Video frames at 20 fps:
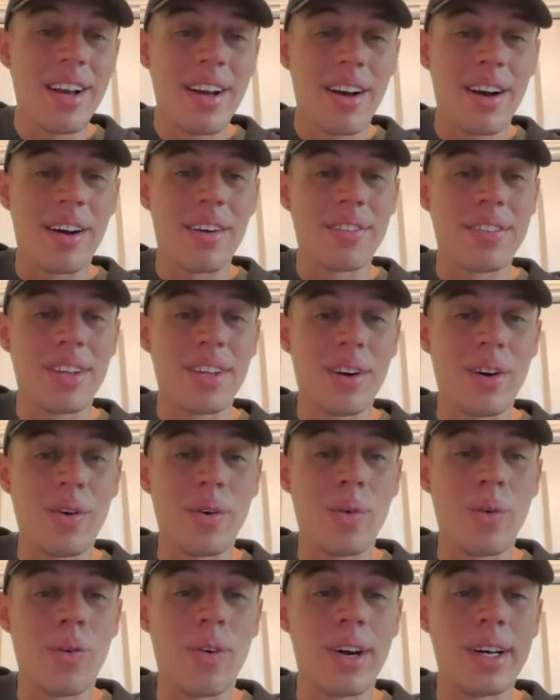of the
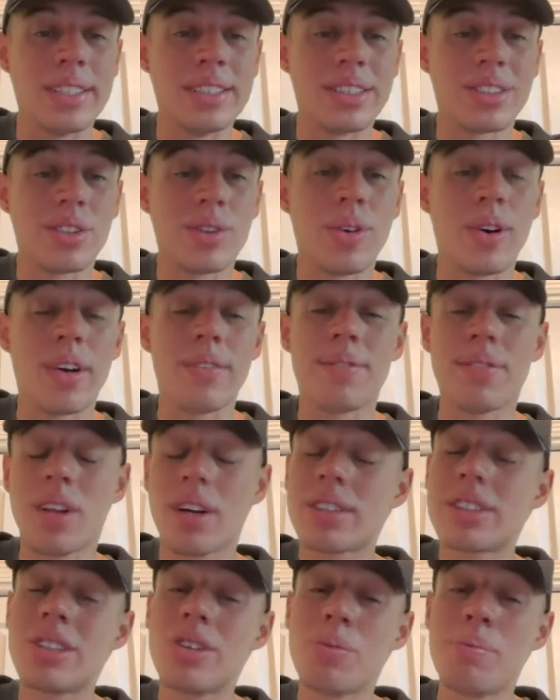ones who have
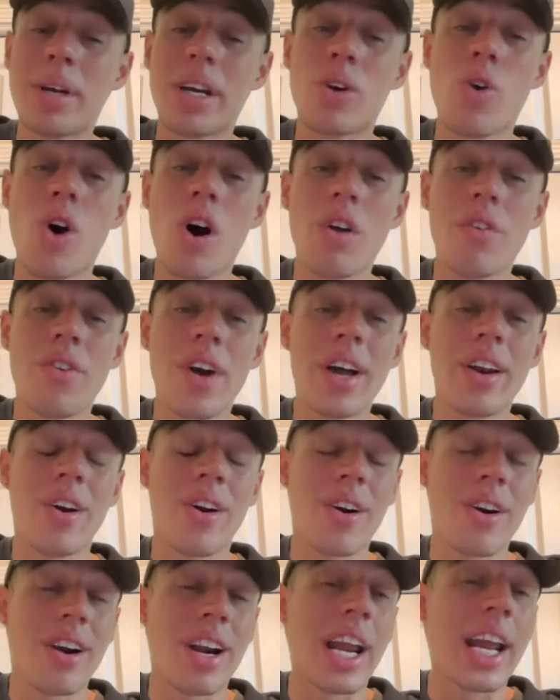looked to have been qualified
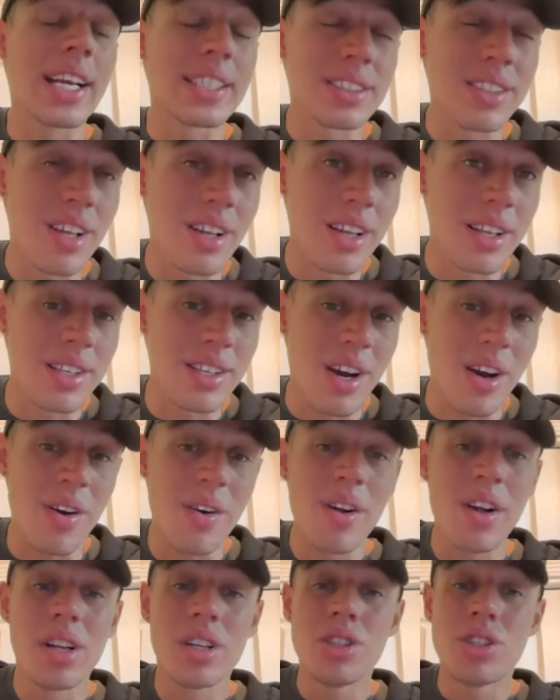are Anton
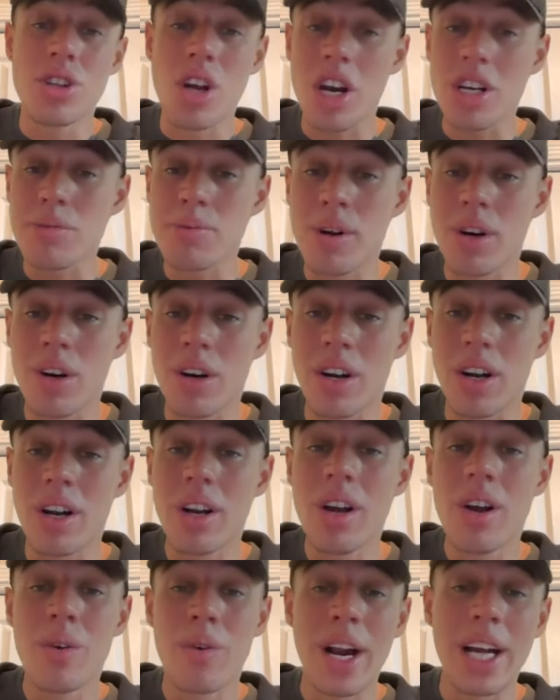Liddell, Josh Mahura,
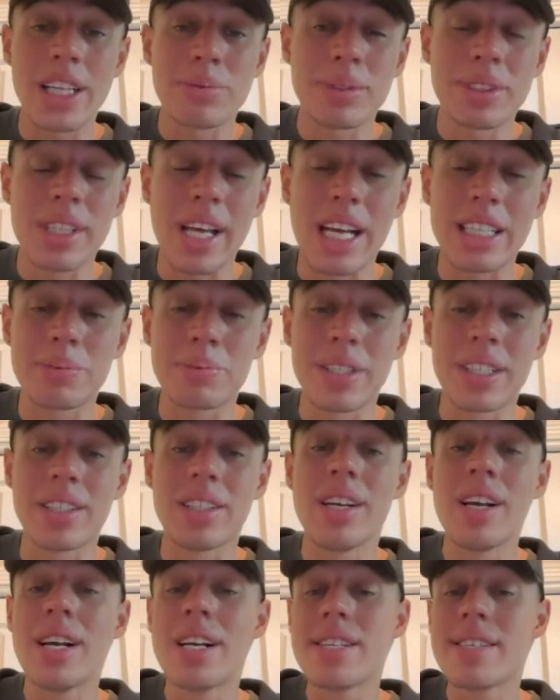Rasmus Asplund,
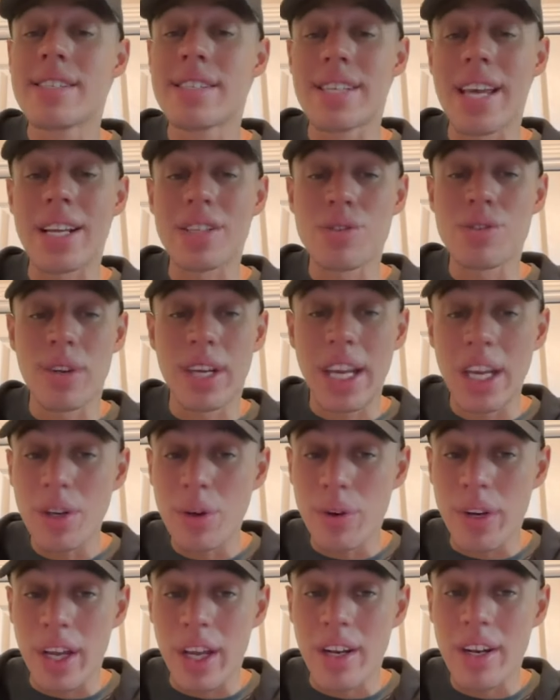Santtu
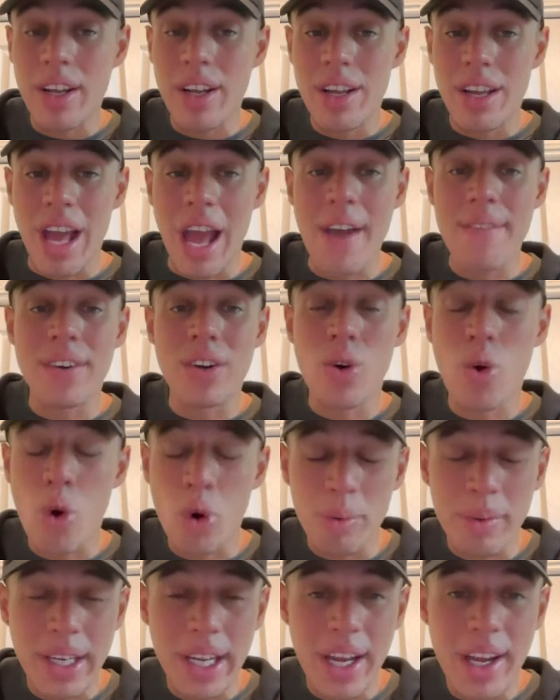Kinnunen, Evan
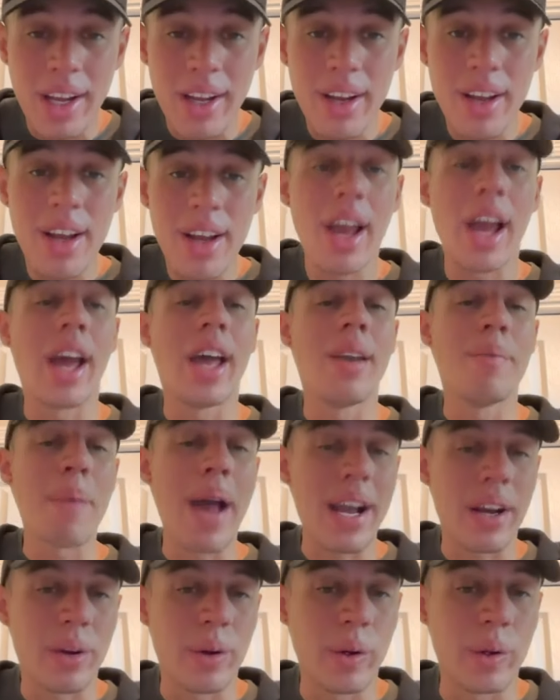Cormier, and
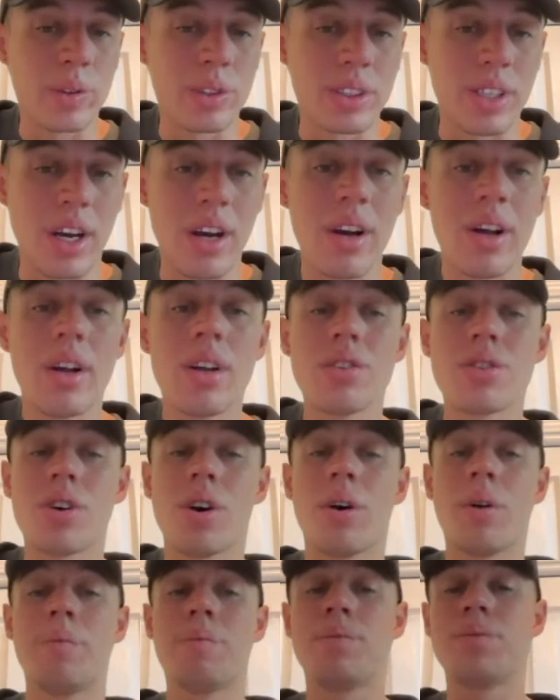Matt Gusta.
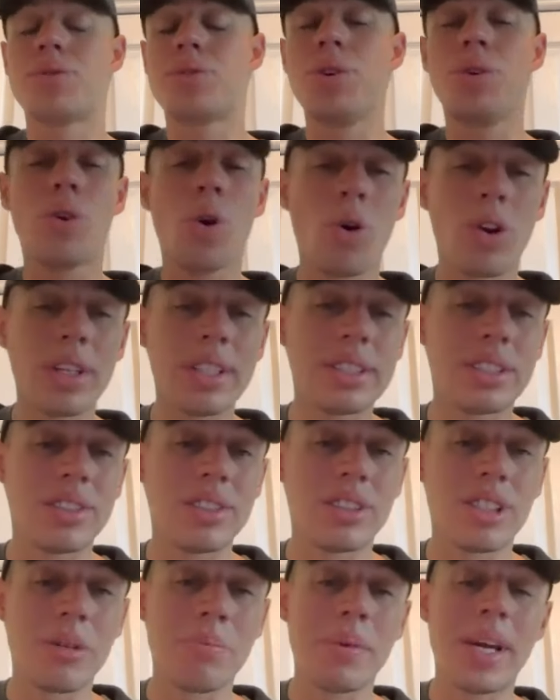So two goalies
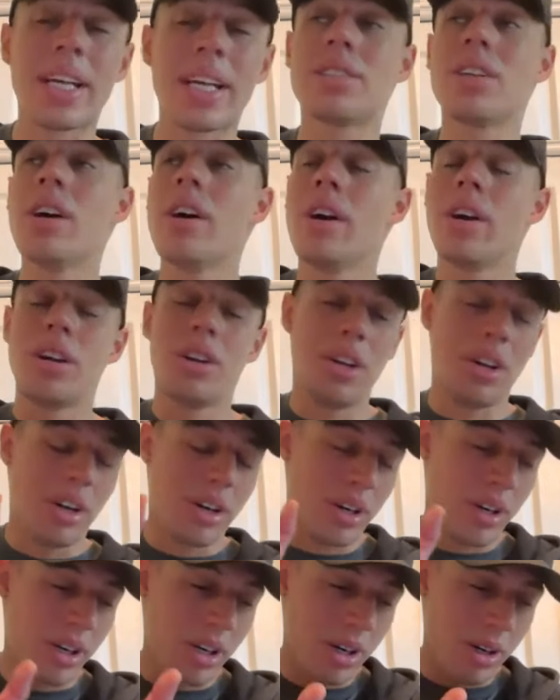into the mix.
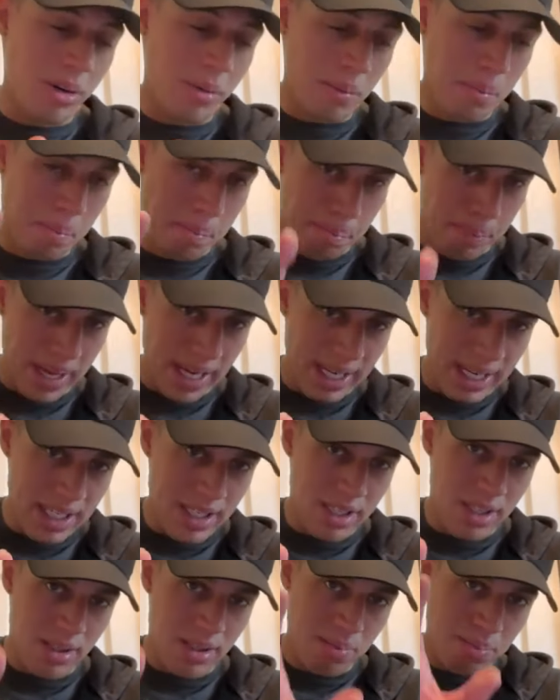Your
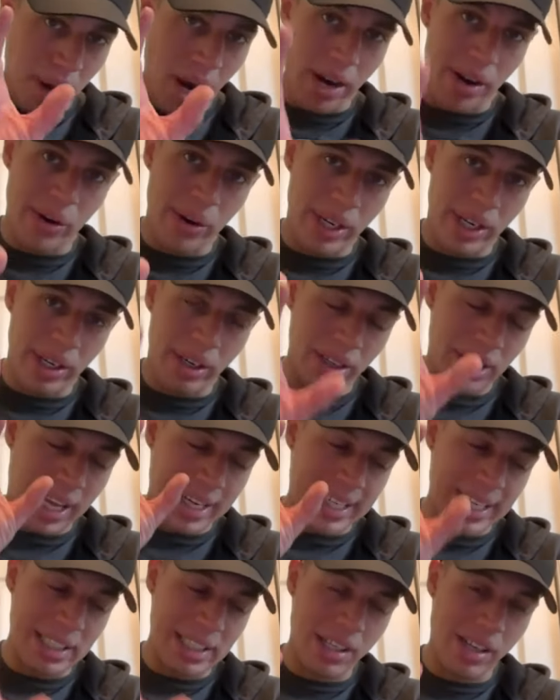biggest priority,
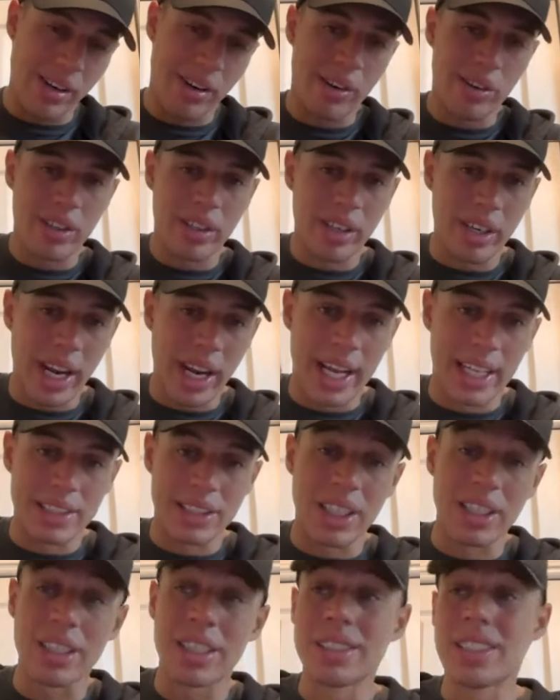like I said earlier,
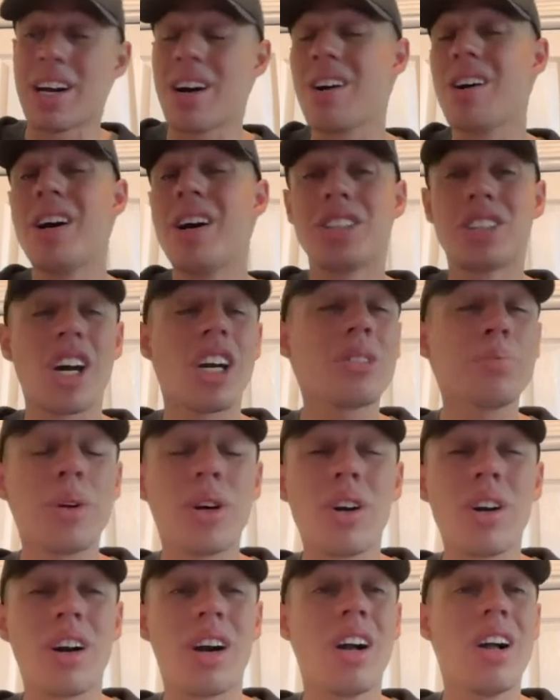Anton Liddell, Josh
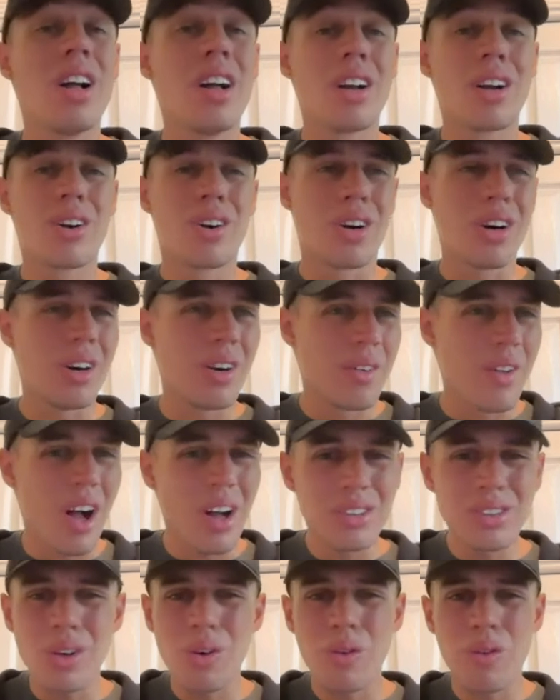Mahura.
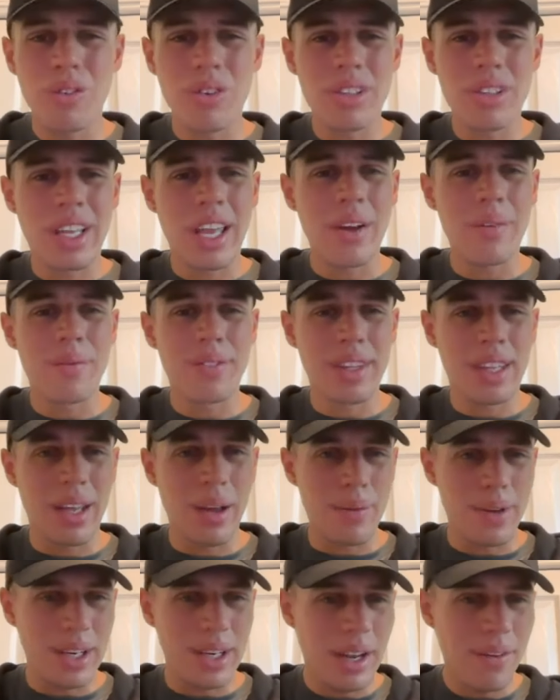Also, can
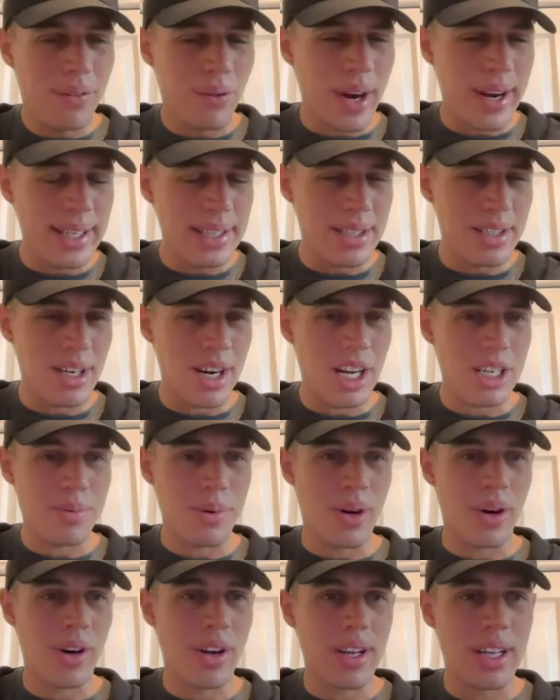we give credit to Josh
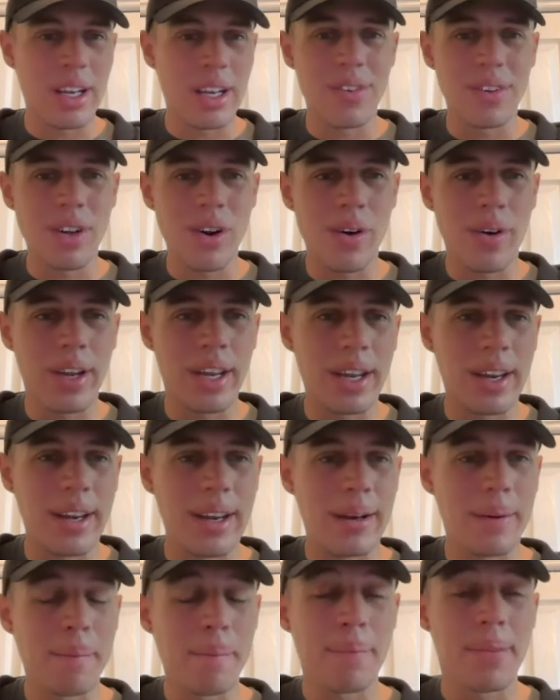Mahura, even though
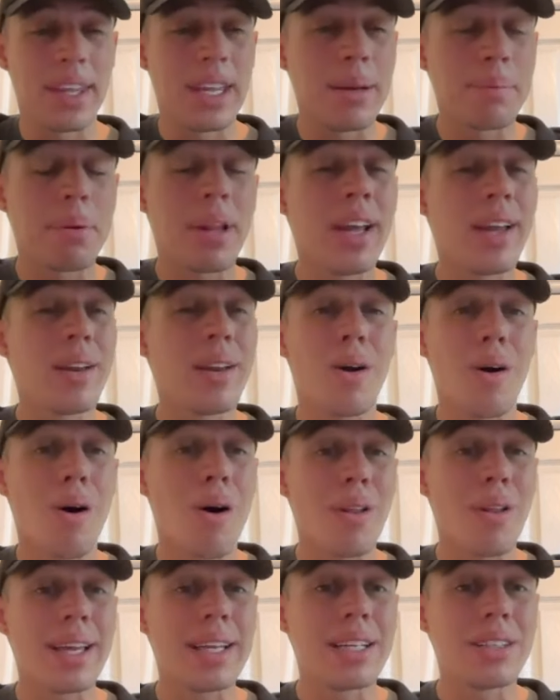he played
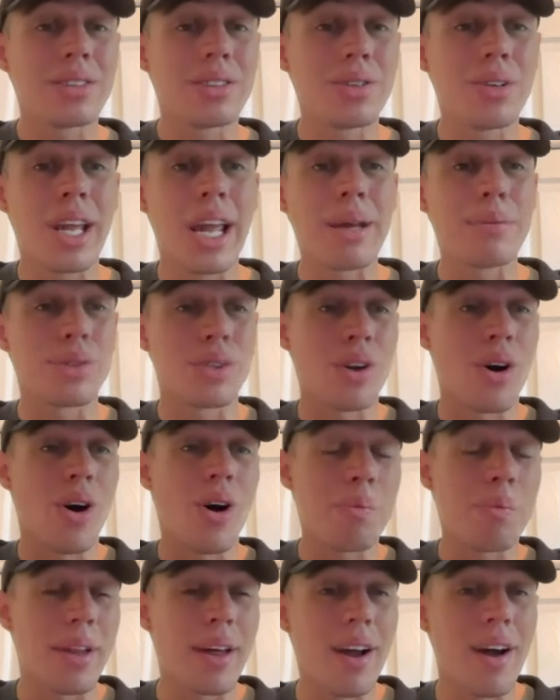all 82 games and
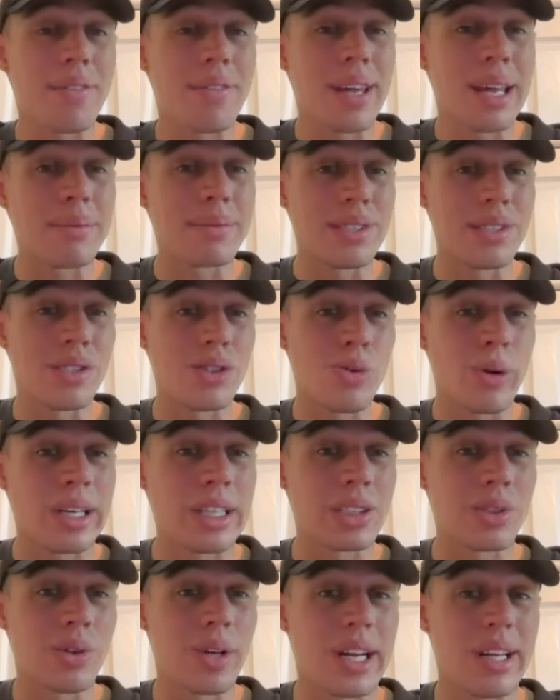all playoff games in
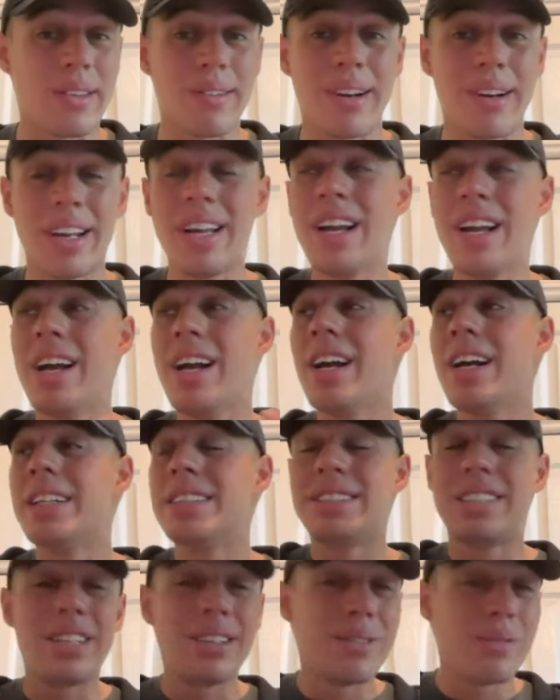2023,
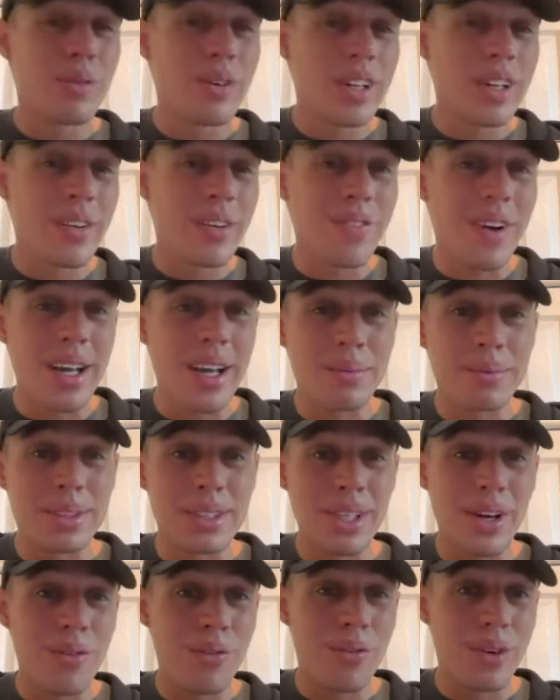didn't really find
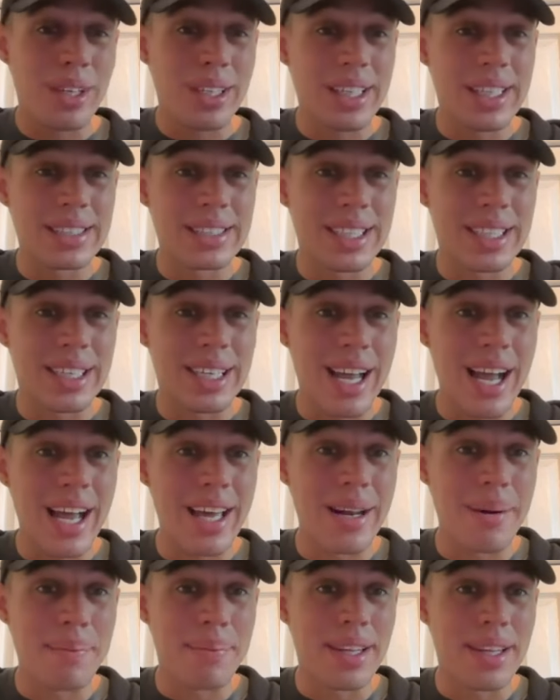himself really into the lineup